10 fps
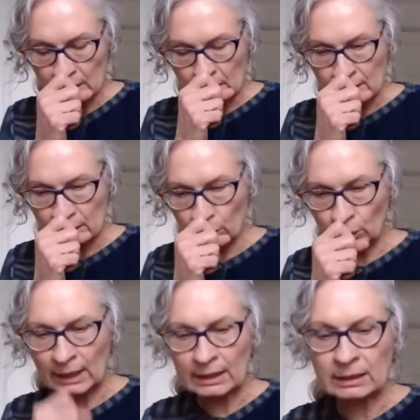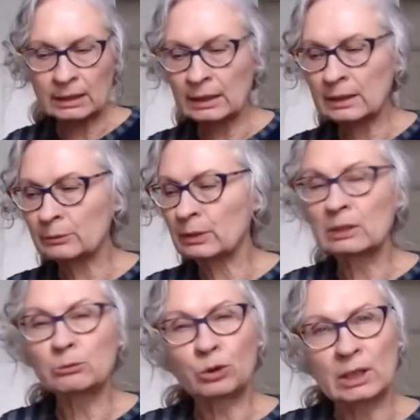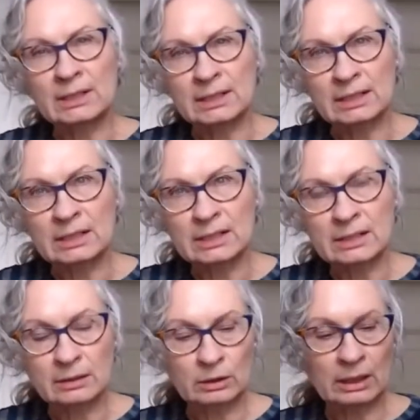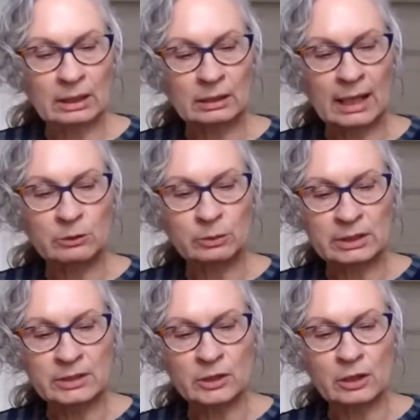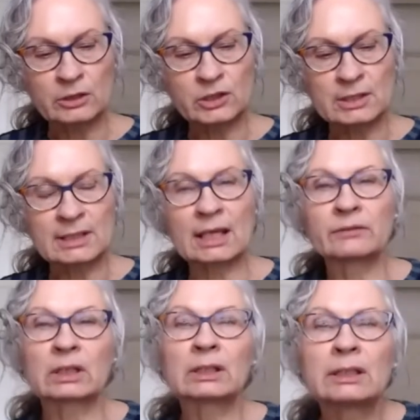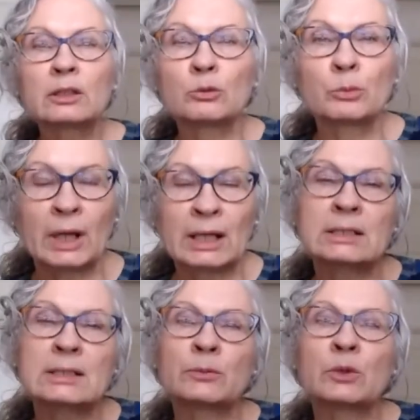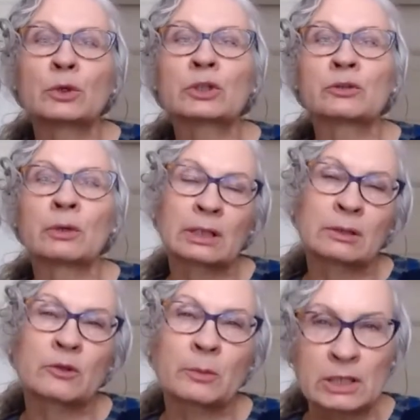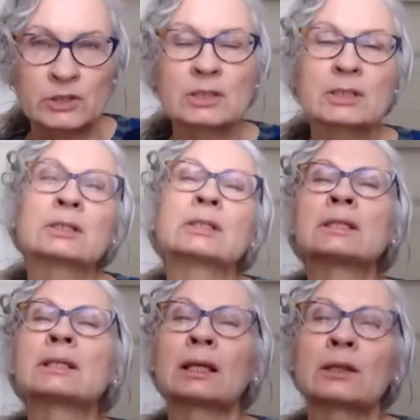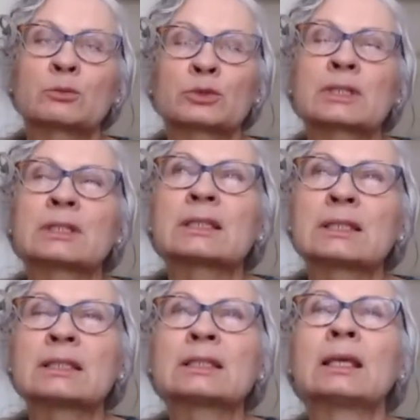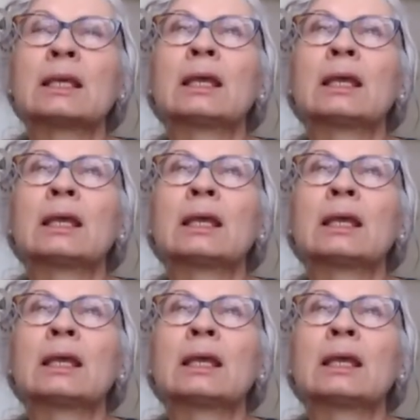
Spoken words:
So like limb prosthetists, anaplastologists have a clinical practice. We work directly with patients to design the prostheses.